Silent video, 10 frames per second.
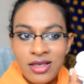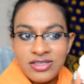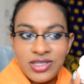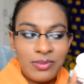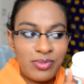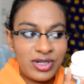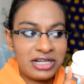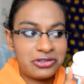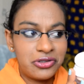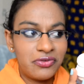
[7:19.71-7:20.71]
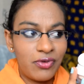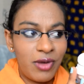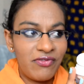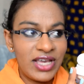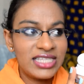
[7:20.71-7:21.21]
sun protection for
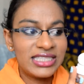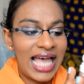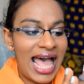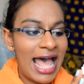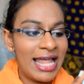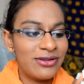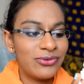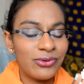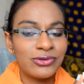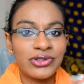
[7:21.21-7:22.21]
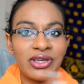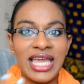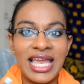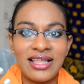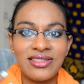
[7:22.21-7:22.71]
my face, and also
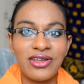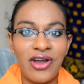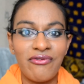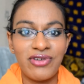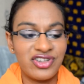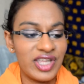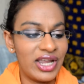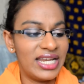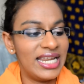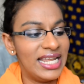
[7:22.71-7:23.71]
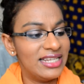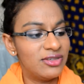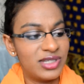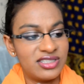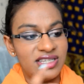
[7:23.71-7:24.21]
getting the coverage that I need,
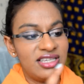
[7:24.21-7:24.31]
because